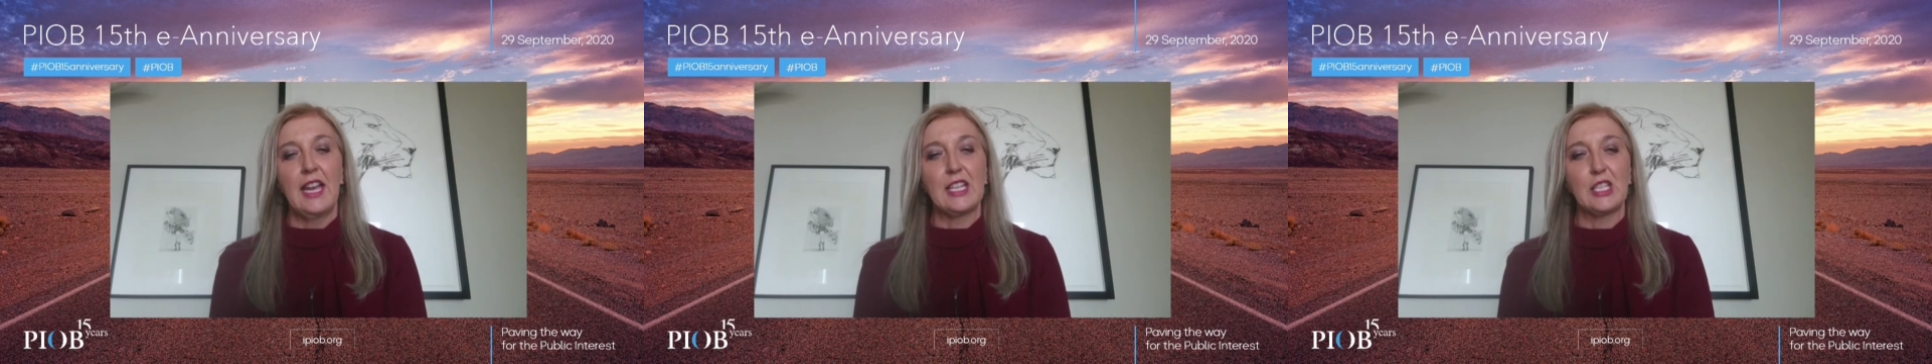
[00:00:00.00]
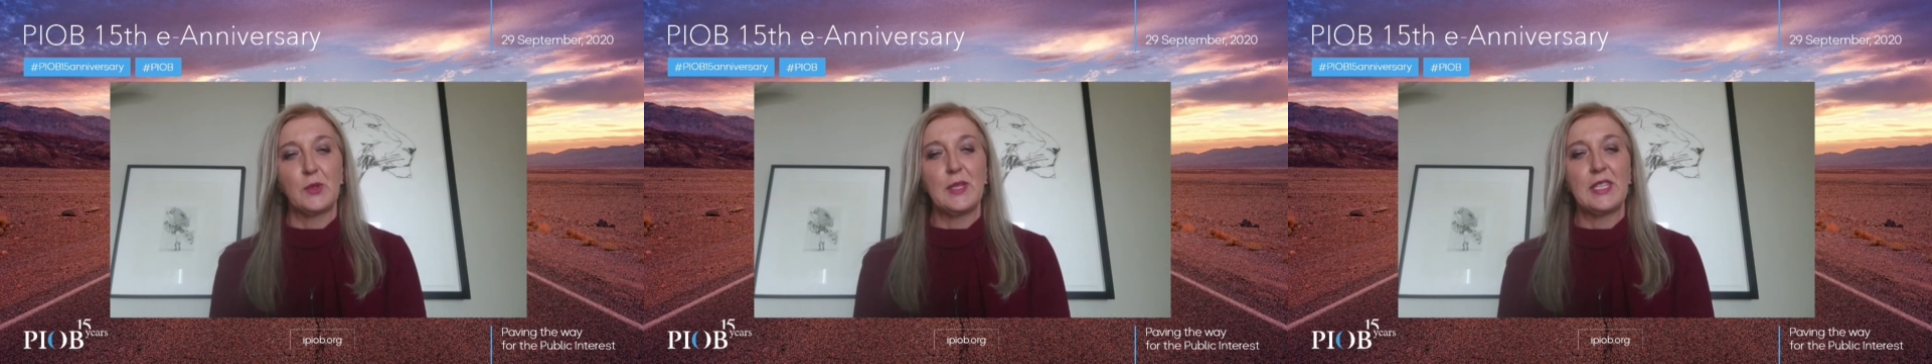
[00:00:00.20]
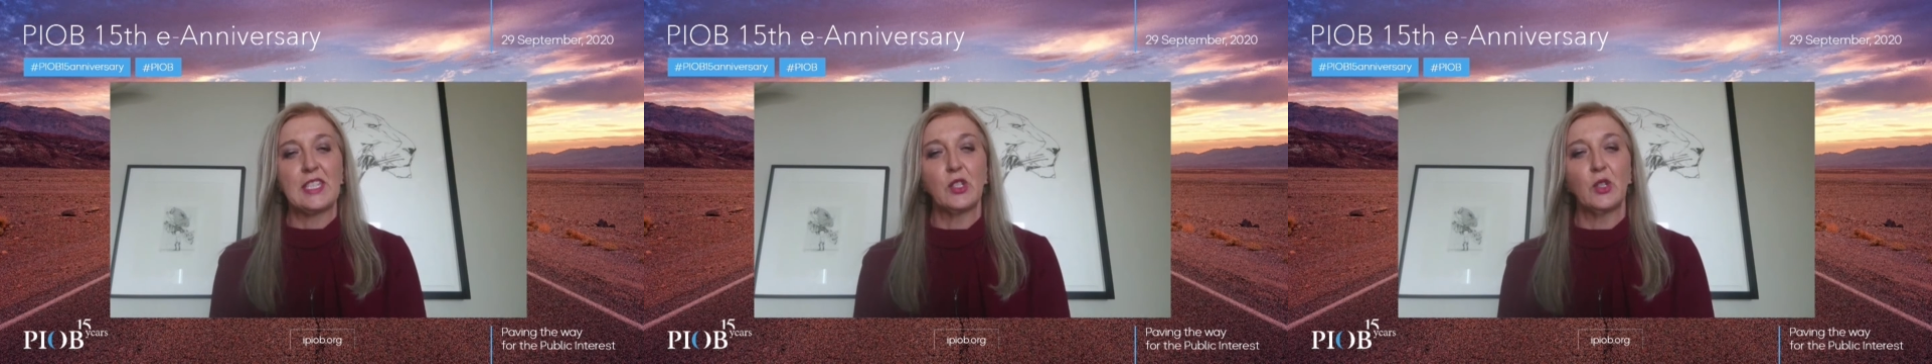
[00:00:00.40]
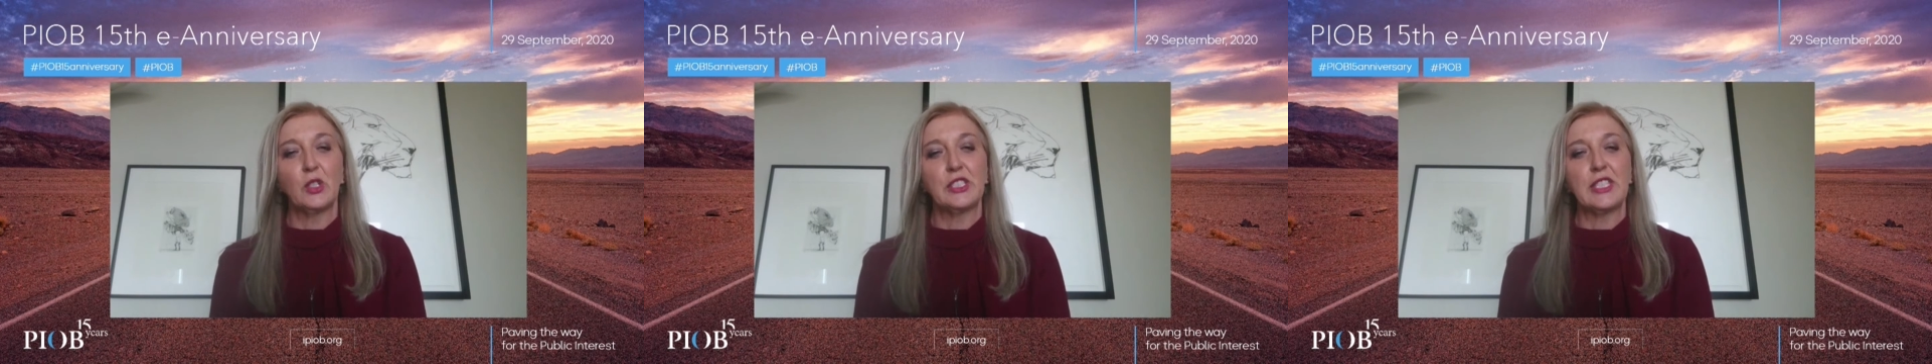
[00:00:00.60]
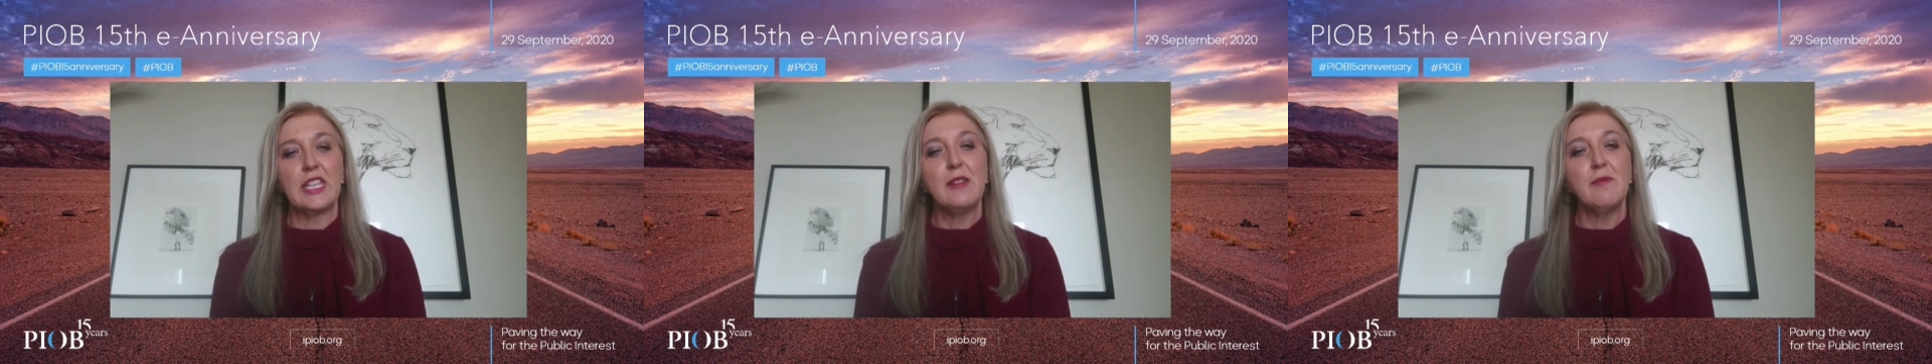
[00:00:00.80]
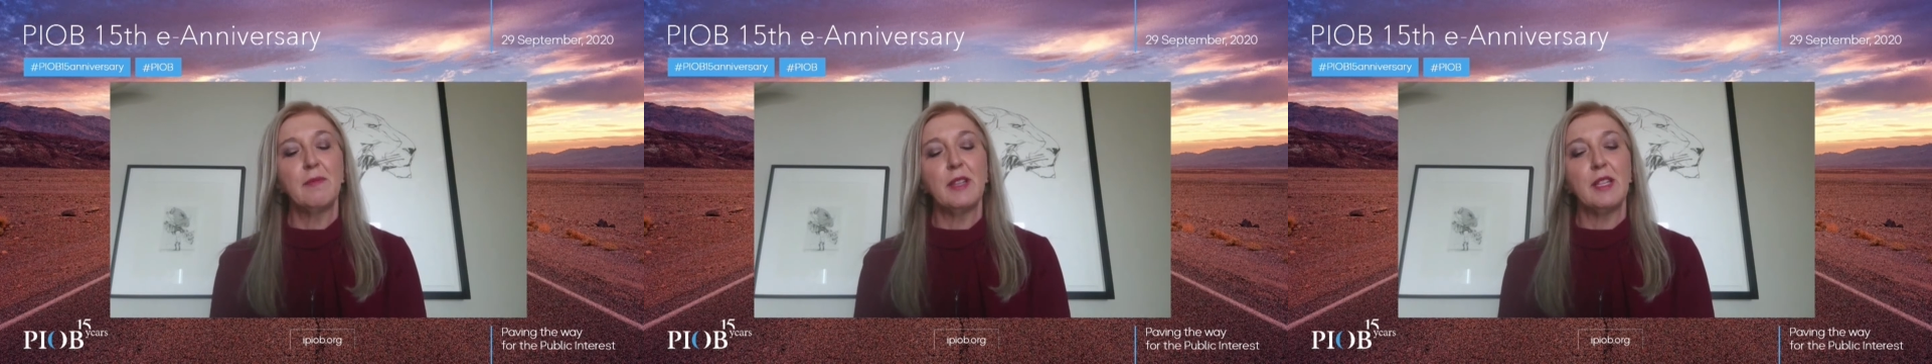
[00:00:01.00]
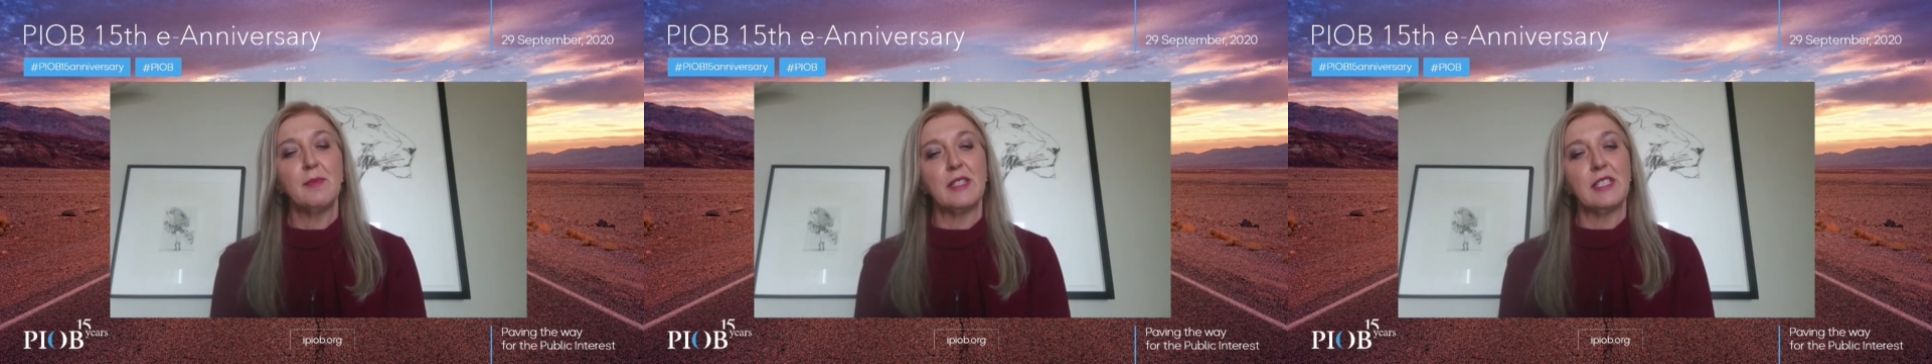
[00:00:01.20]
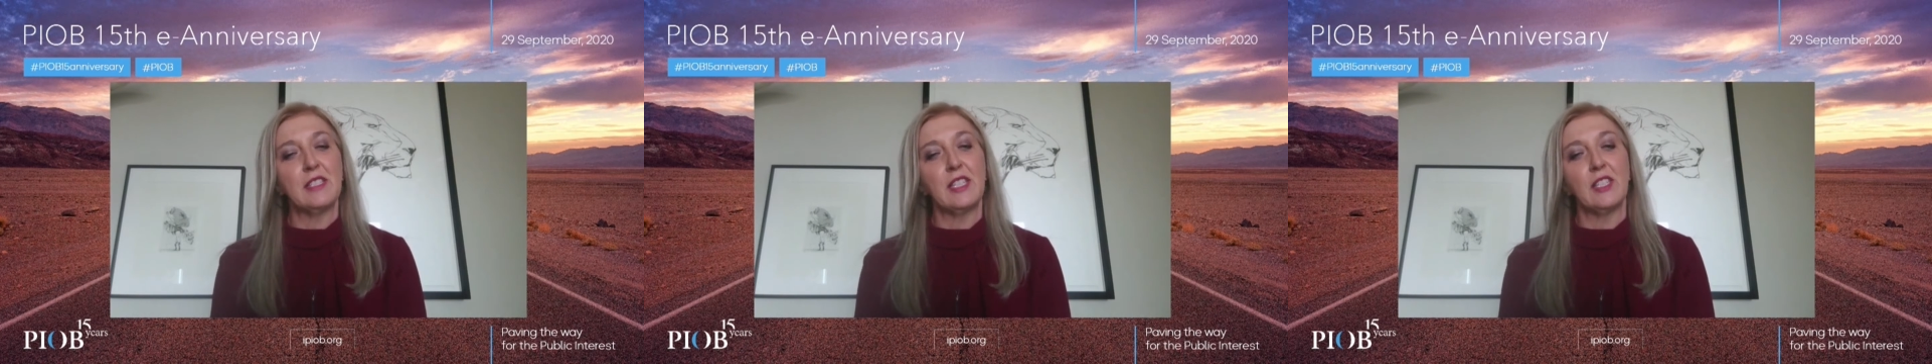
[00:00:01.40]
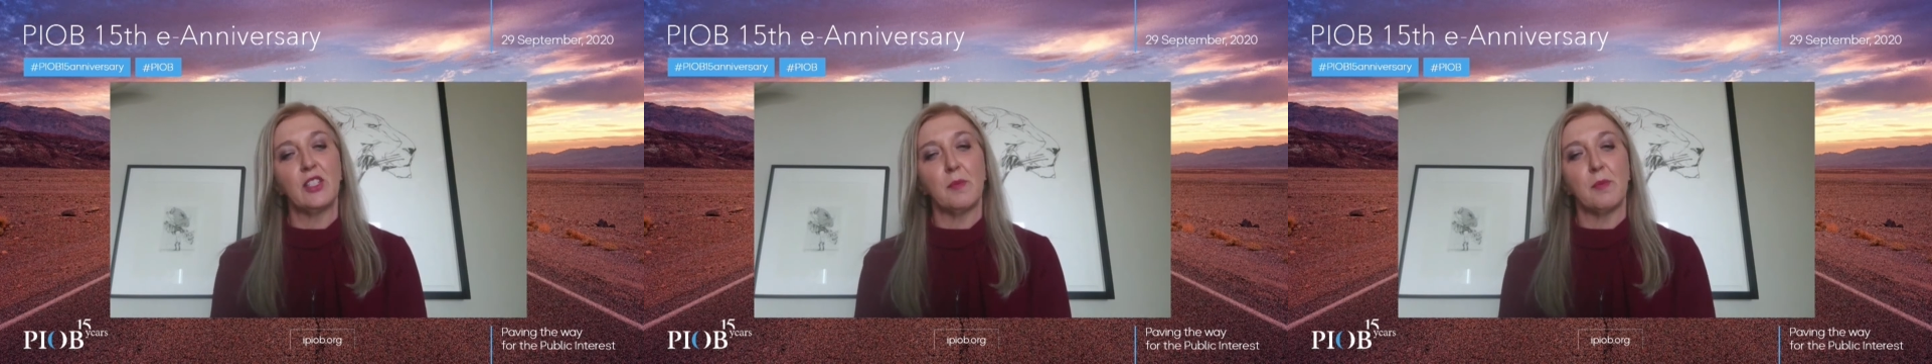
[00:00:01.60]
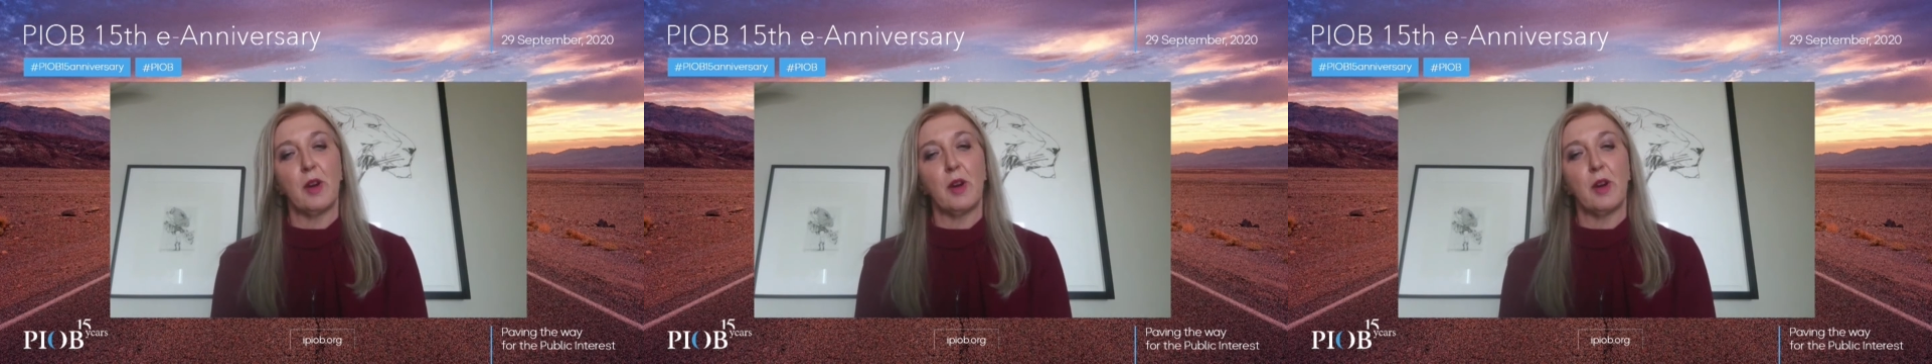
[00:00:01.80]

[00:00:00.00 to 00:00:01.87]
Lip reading: as we start implementing